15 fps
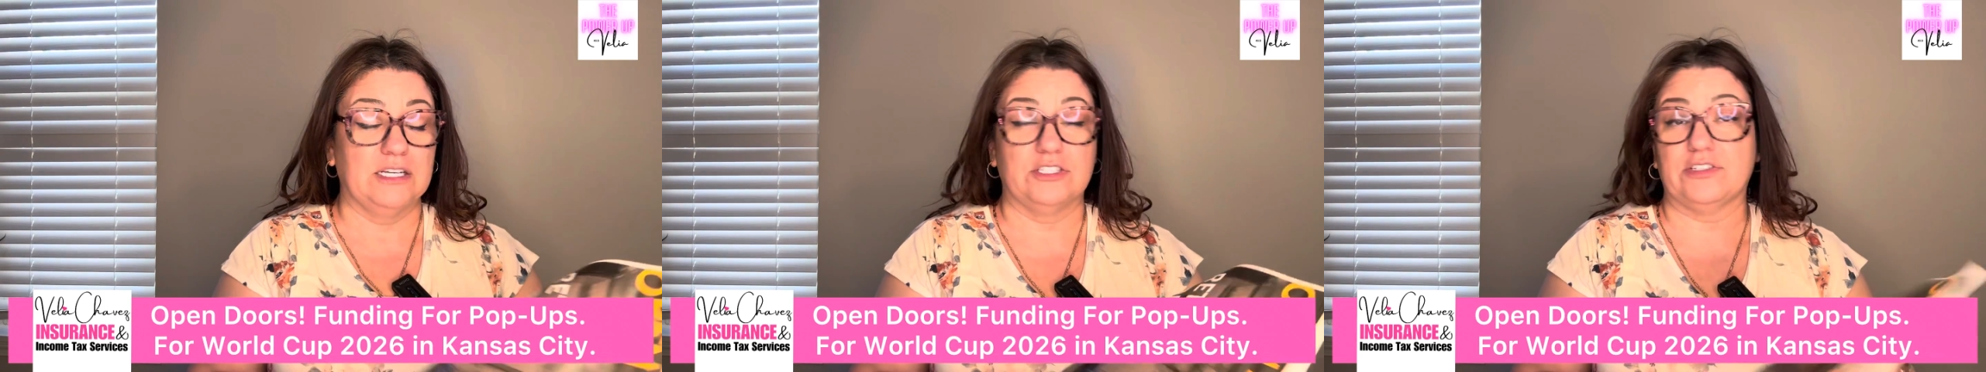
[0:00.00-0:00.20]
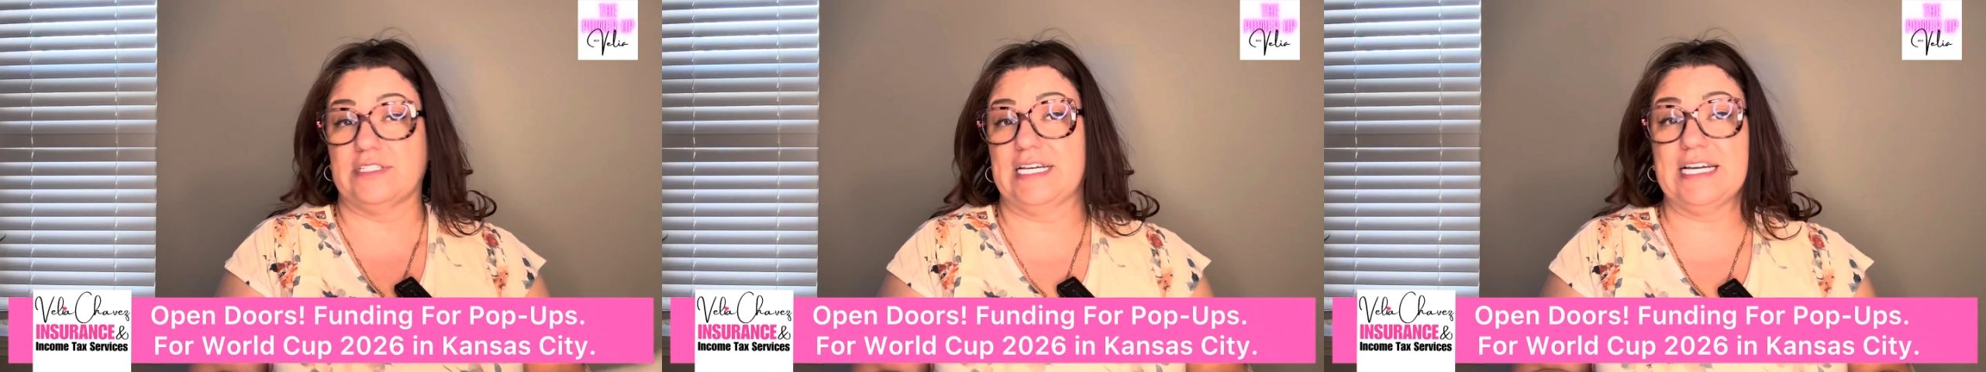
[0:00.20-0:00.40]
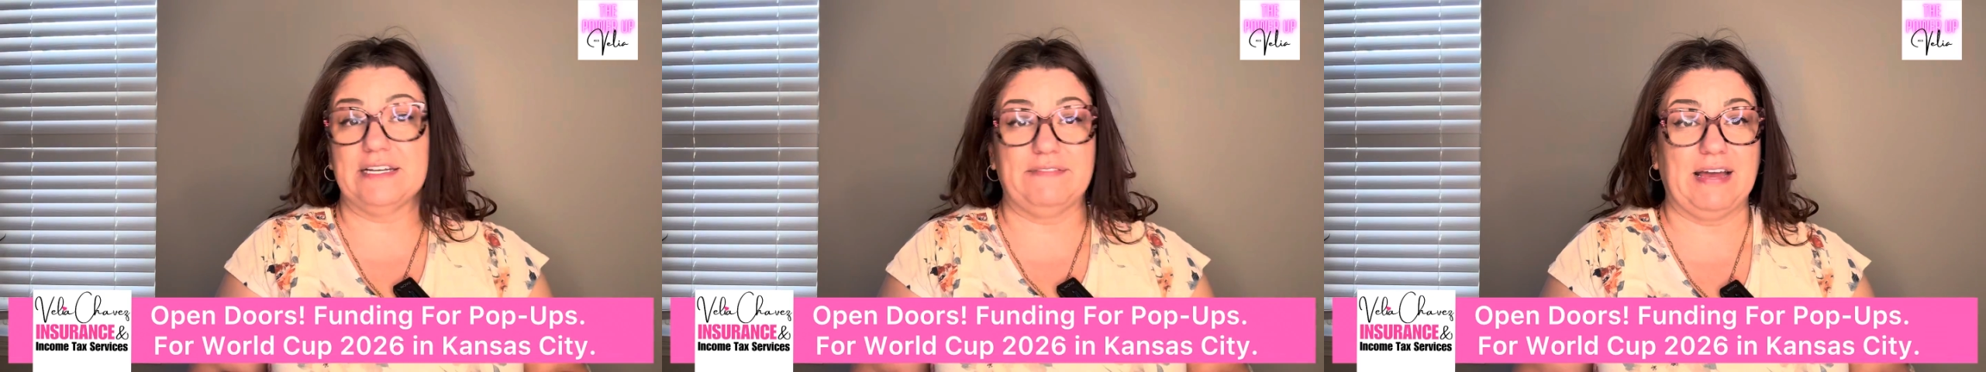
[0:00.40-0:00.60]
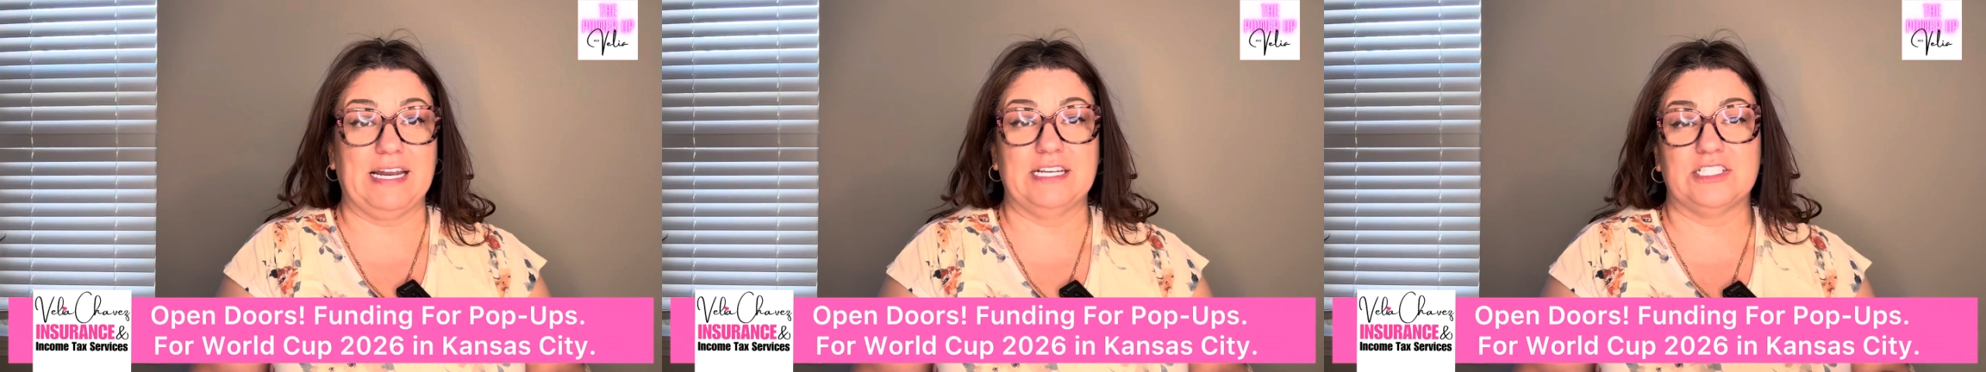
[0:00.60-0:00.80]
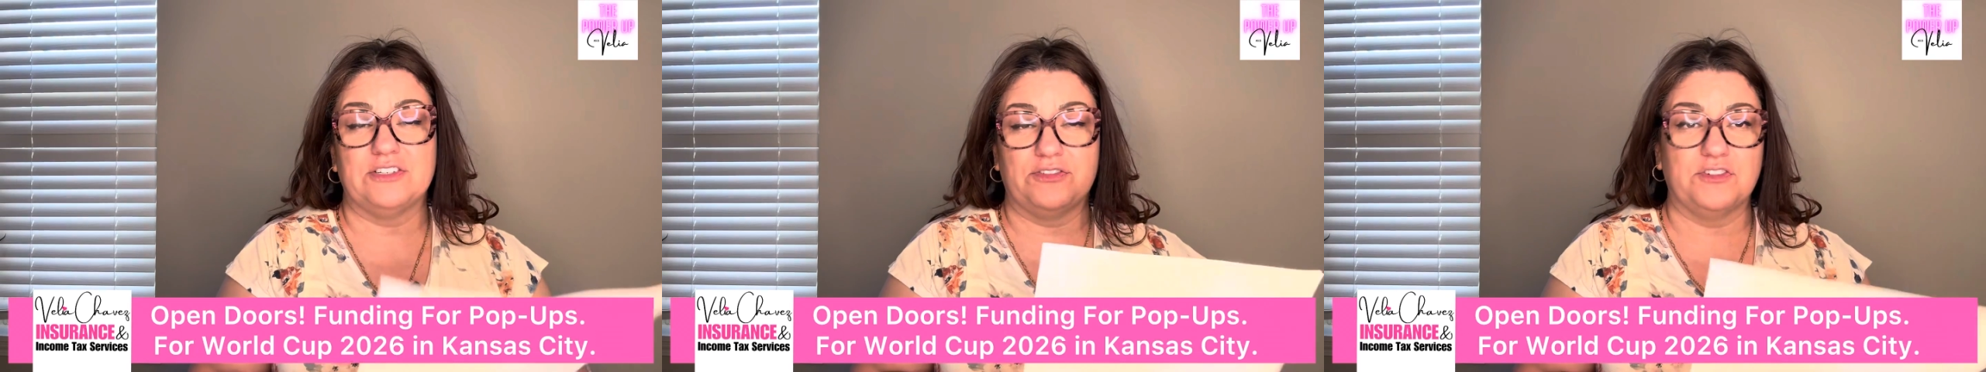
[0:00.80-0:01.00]
So take
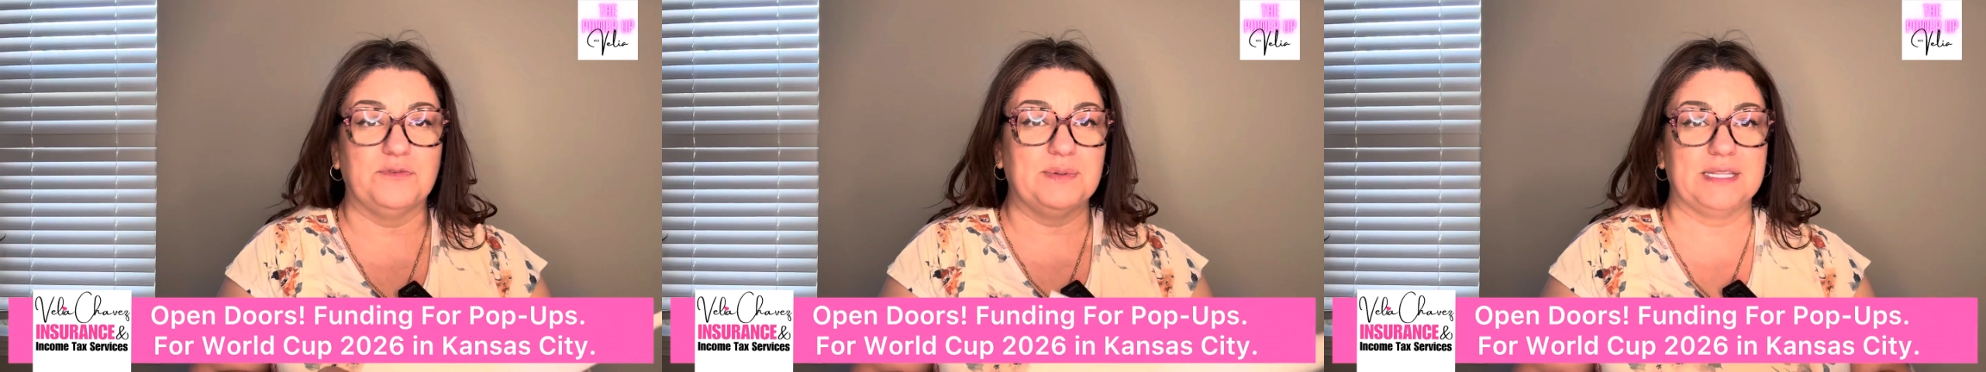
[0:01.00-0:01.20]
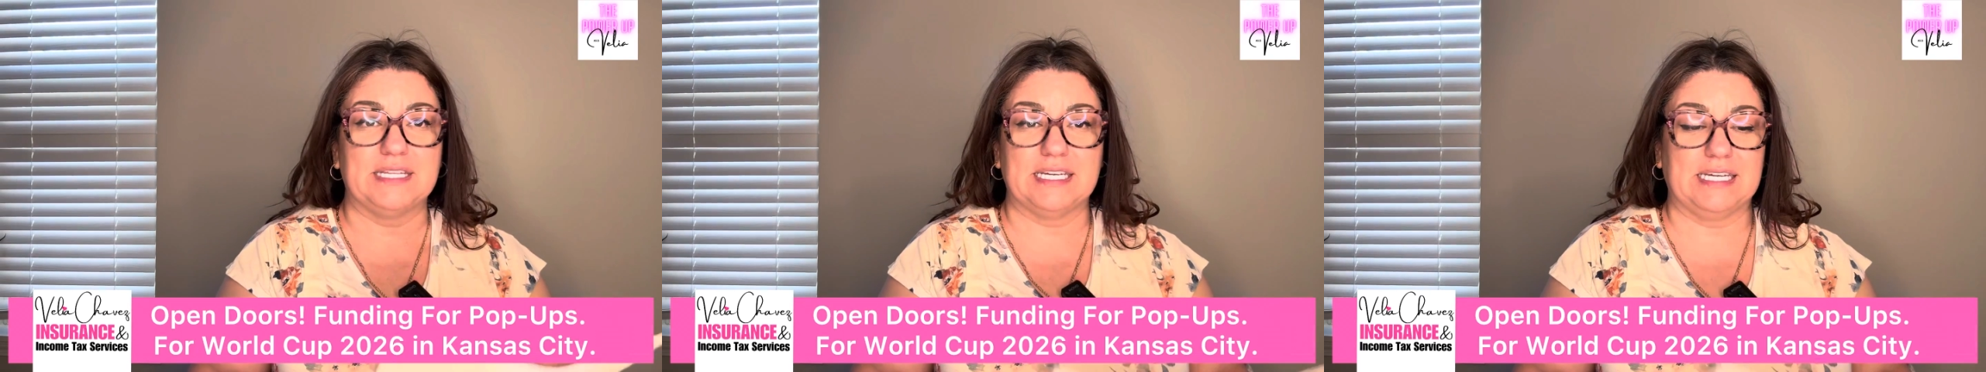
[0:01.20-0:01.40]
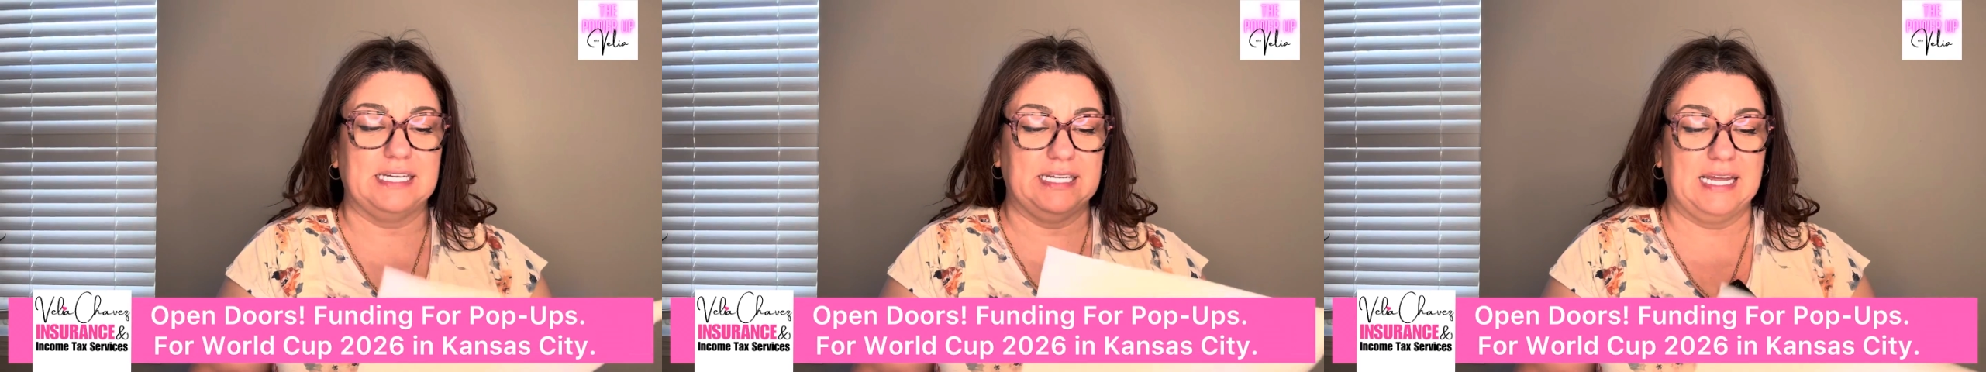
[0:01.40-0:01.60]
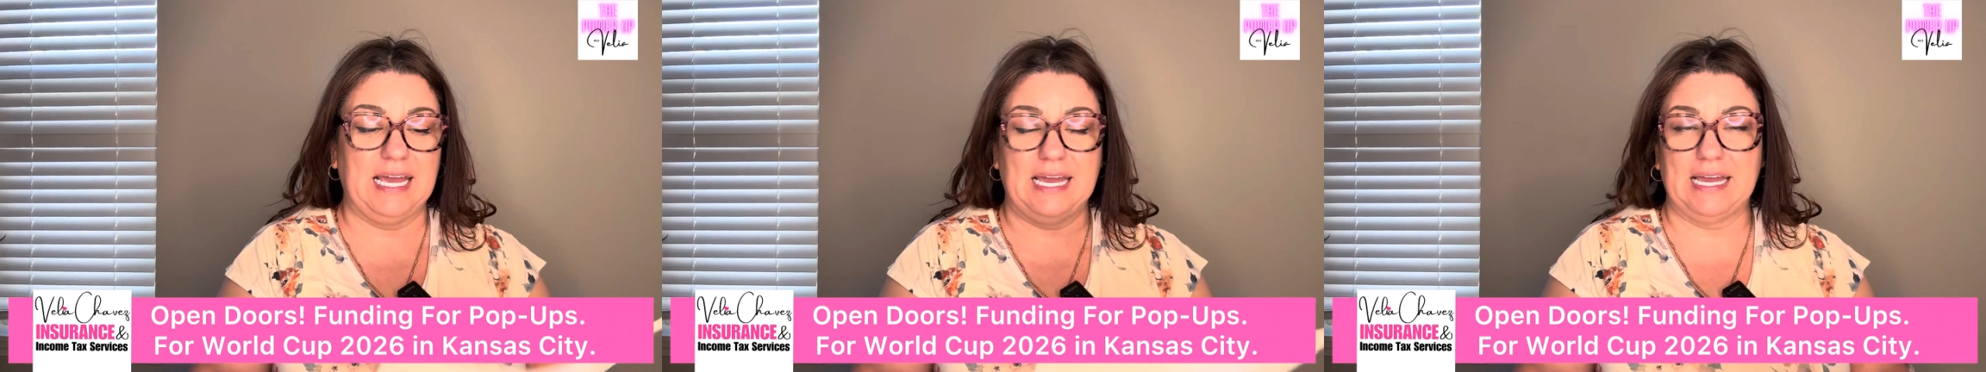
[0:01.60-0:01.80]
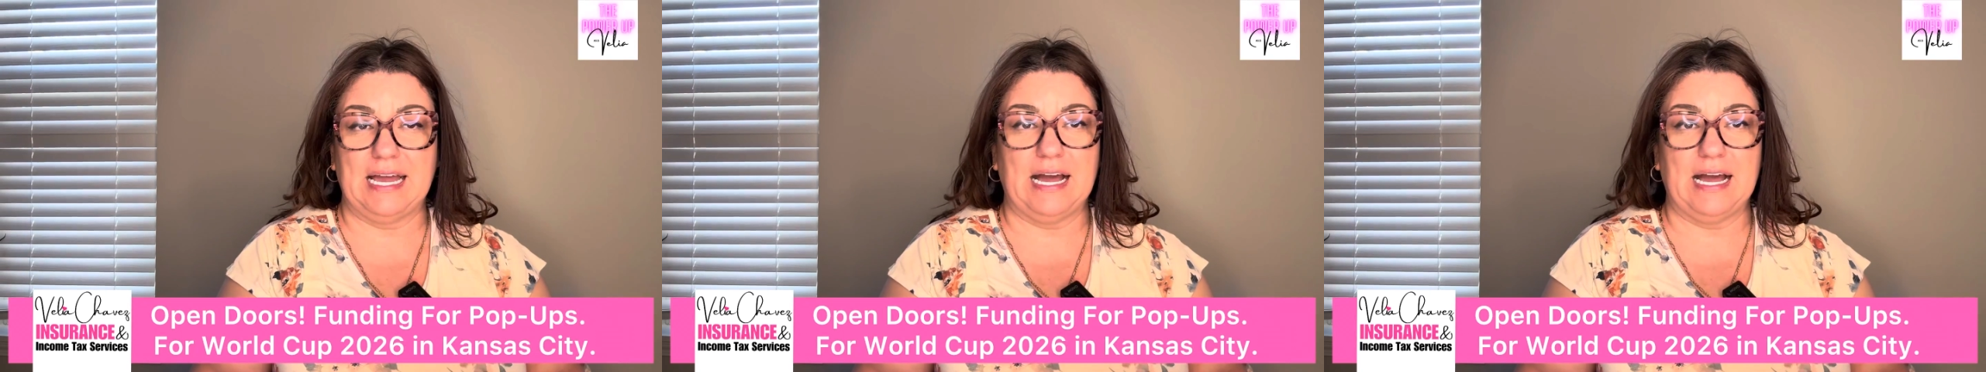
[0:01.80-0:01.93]
advantage. If you've been thinking, hey,